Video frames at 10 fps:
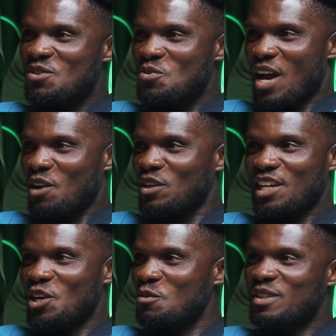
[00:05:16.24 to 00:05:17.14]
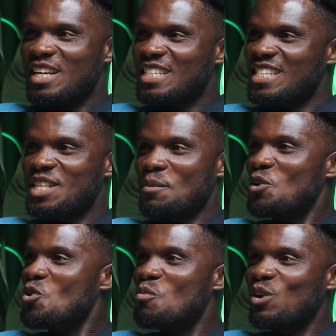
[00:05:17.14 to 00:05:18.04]
We are only helping the system,
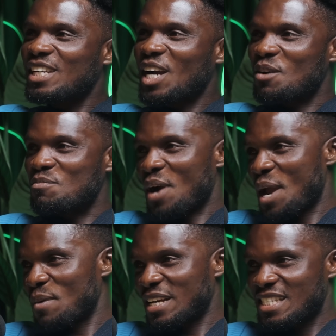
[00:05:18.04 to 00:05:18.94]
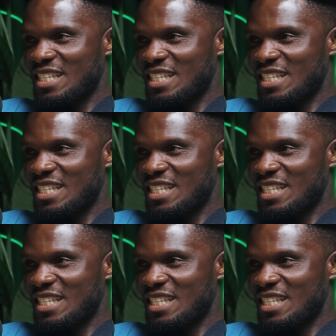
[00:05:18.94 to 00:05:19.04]
and nobody can bribe us.